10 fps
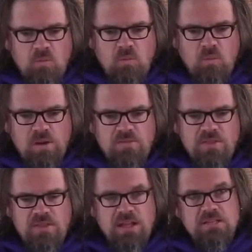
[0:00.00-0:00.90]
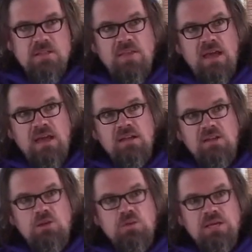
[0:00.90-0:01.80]
one of the things that
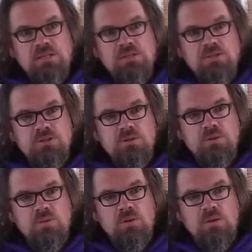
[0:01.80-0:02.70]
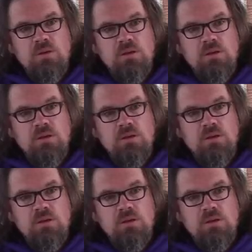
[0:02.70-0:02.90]
you get to do